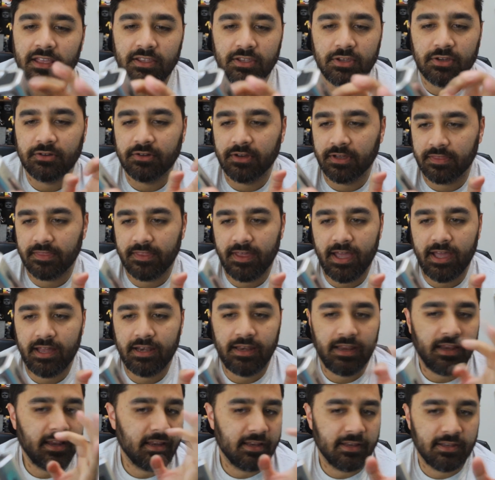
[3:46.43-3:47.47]
You click that,
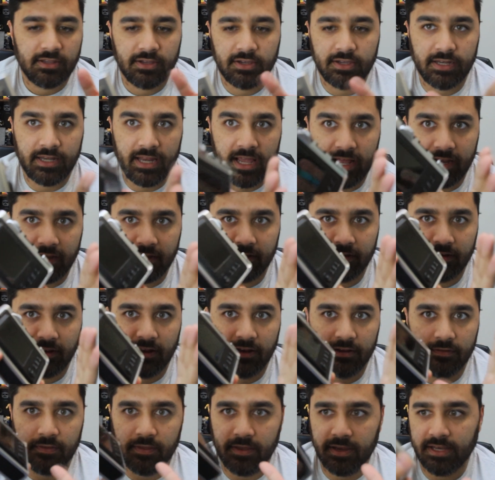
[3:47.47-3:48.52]
you can add in the